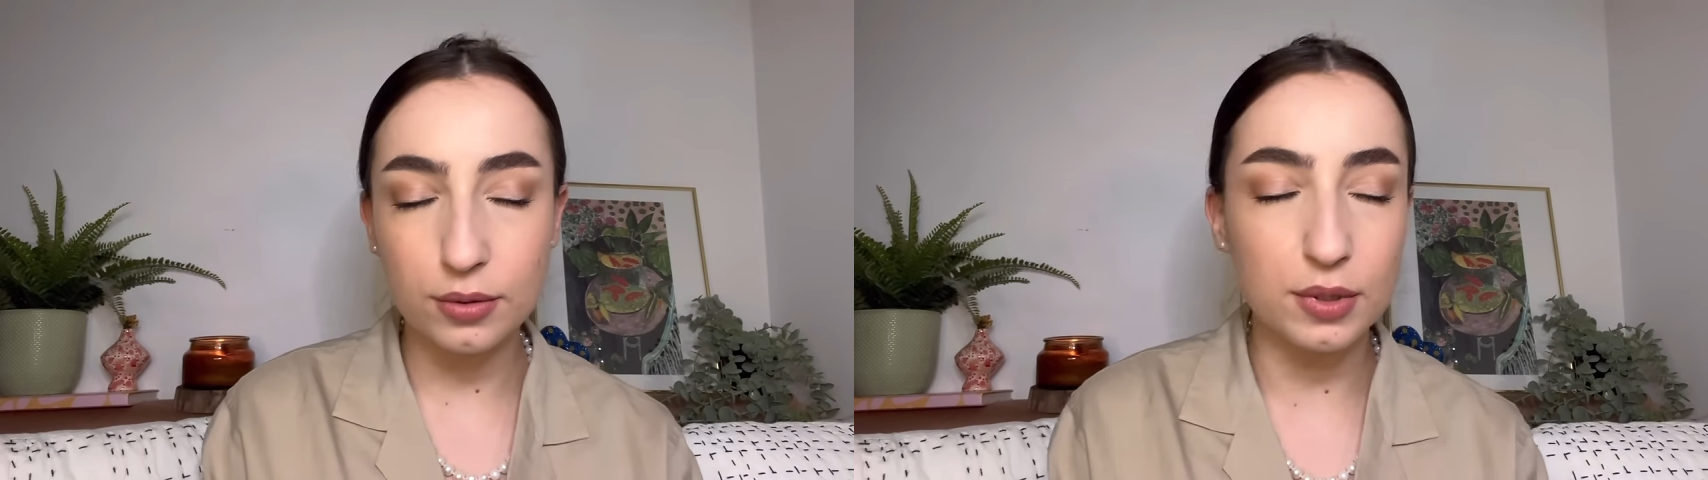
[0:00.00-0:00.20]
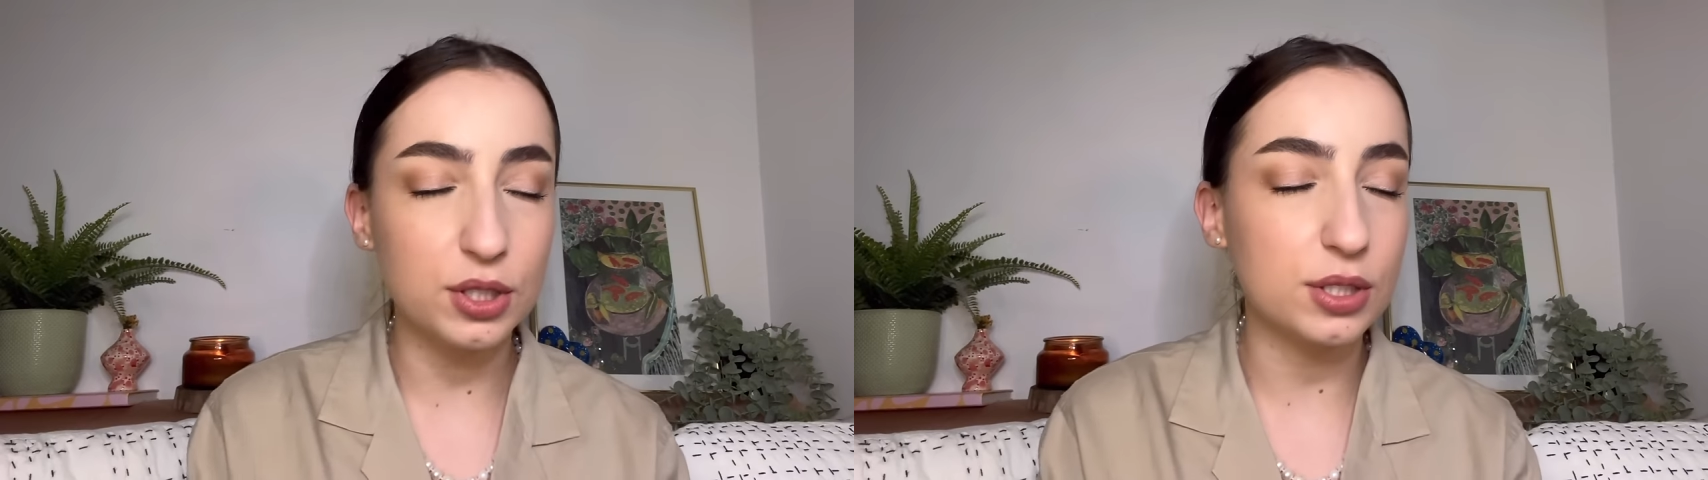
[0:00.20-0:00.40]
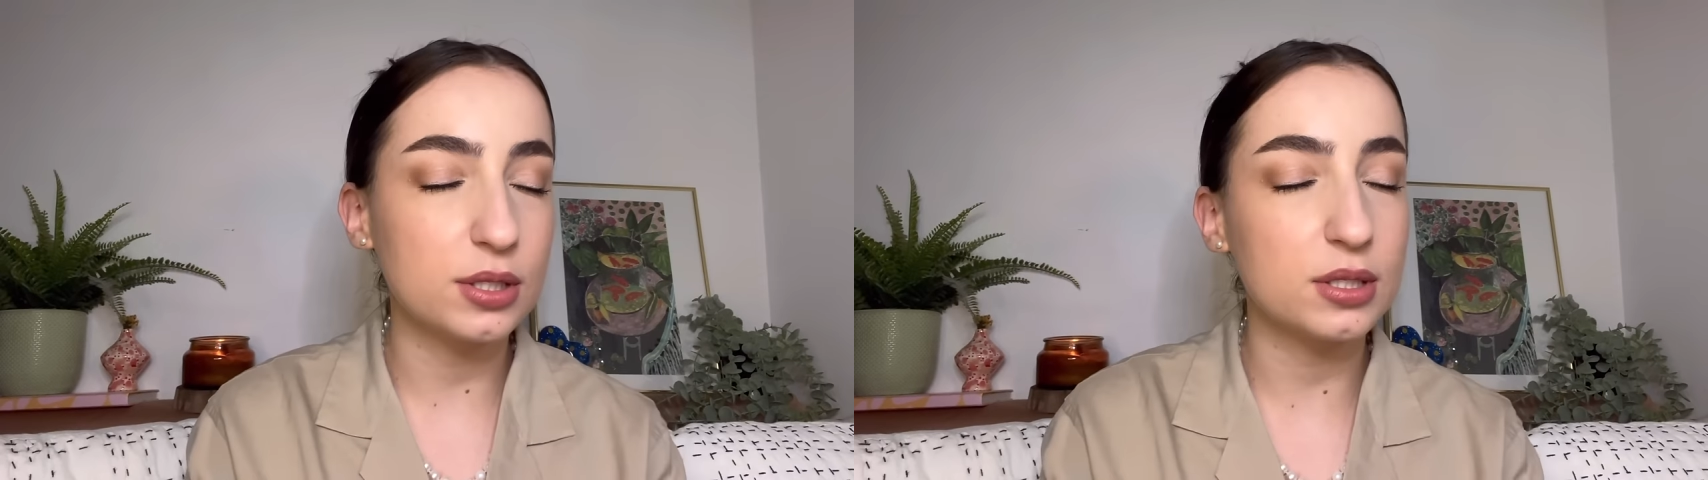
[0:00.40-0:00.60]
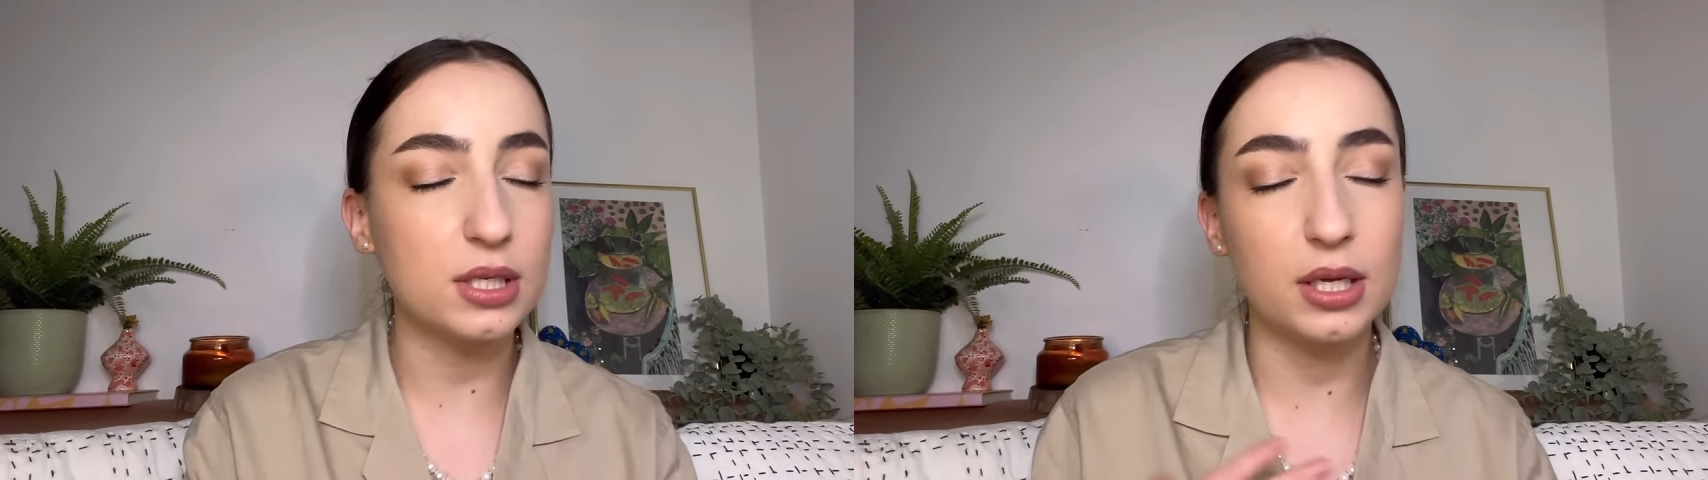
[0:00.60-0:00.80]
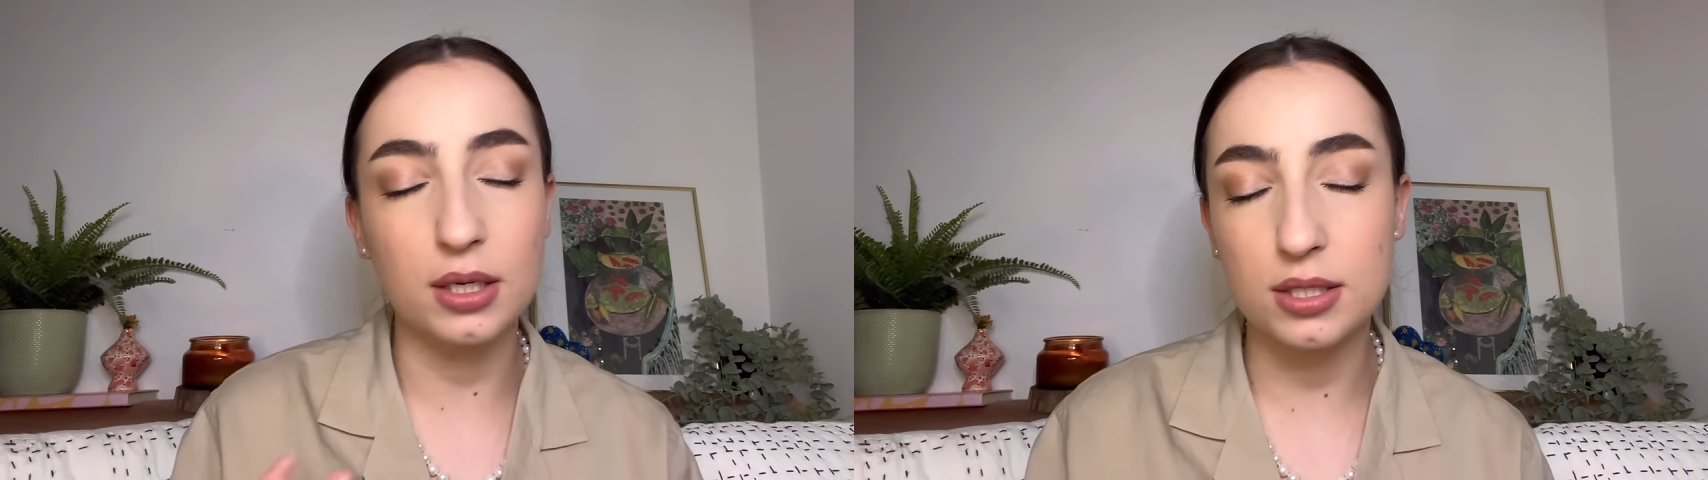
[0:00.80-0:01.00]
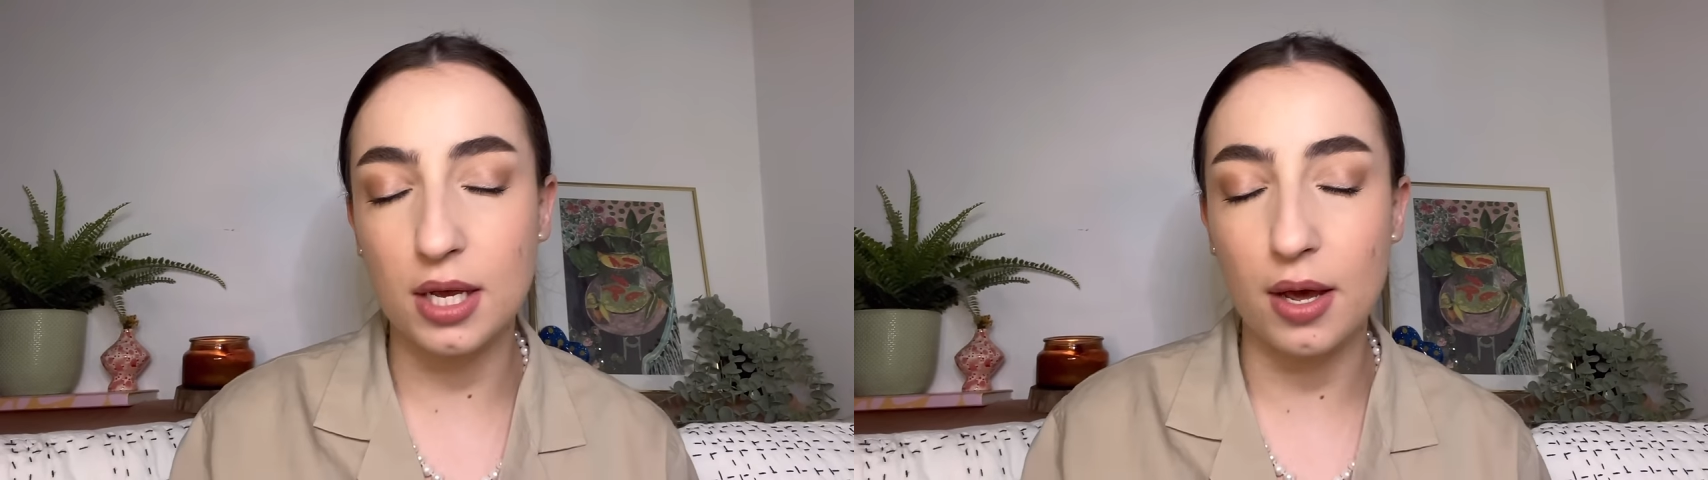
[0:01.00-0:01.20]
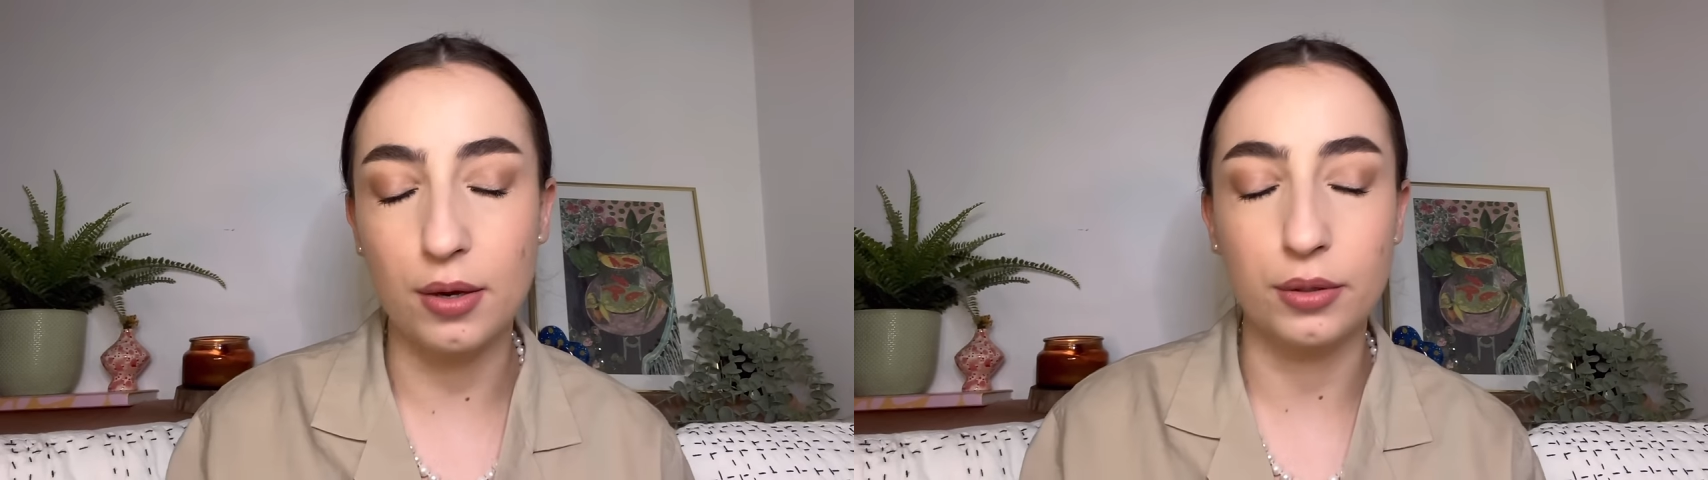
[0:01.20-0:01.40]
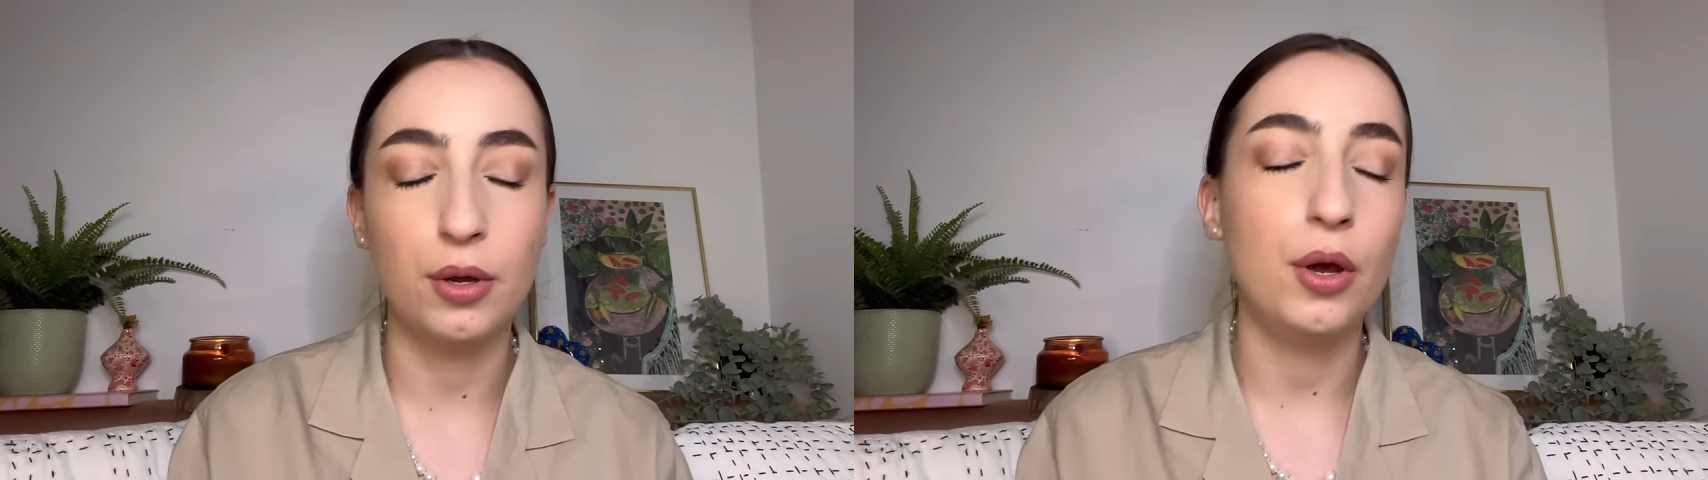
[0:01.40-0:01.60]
We're just sitting down,